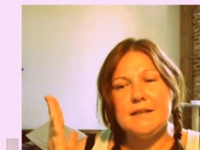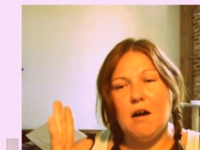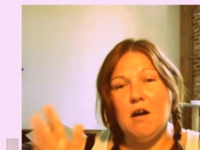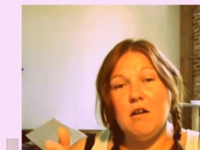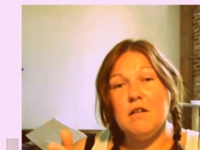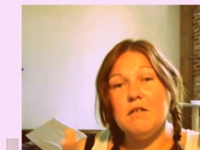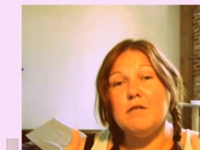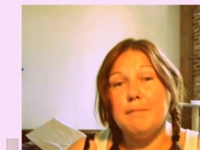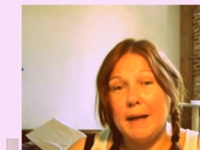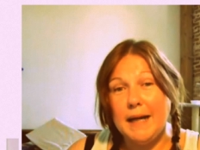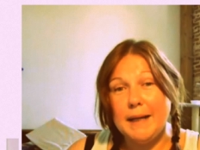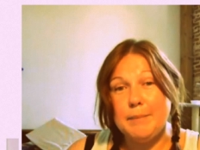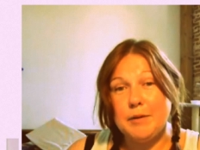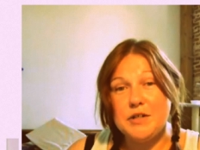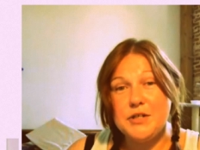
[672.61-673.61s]
all of
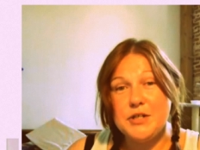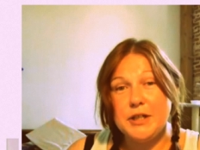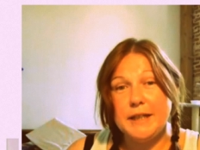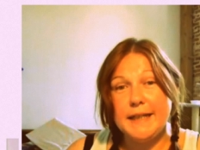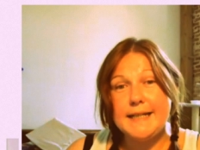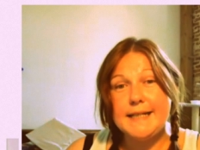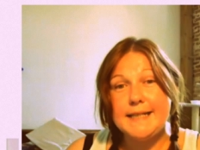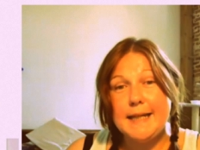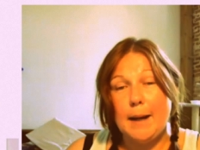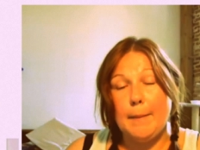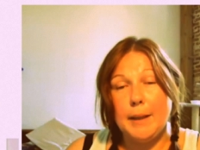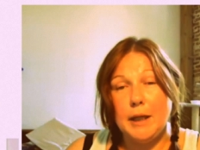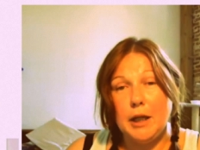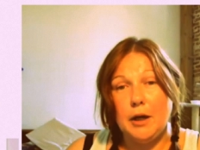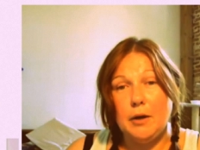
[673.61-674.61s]
my personal links down
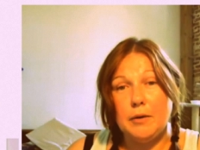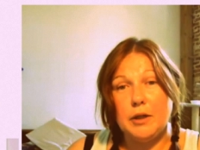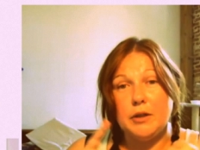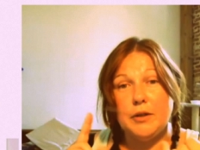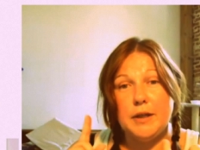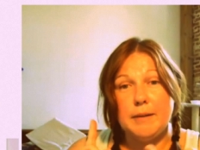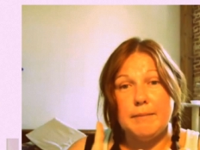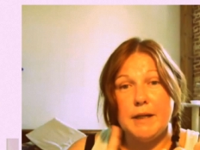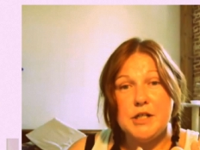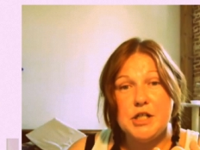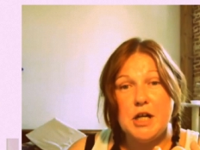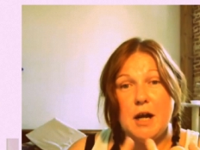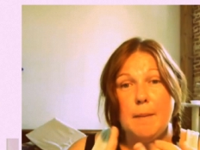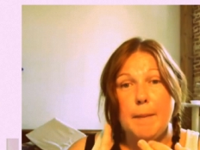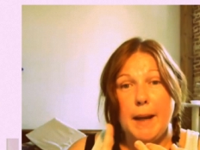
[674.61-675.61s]
below, including my
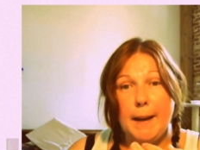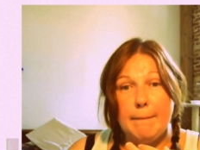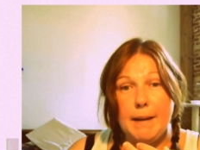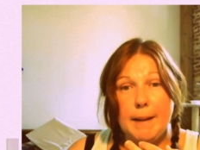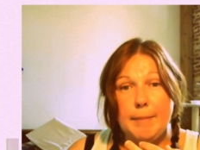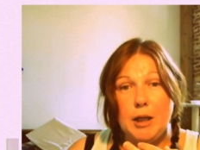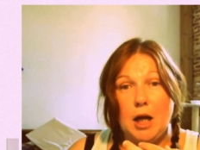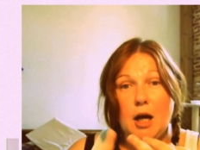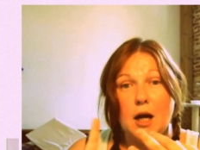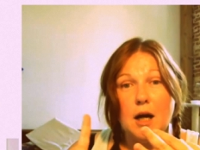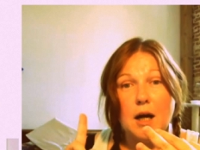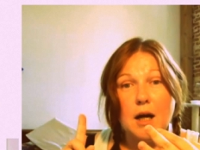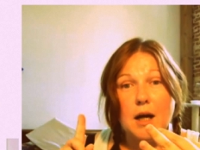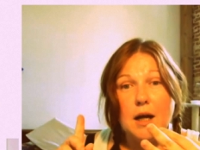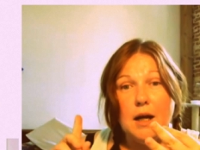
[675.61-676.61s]
shop and my blog,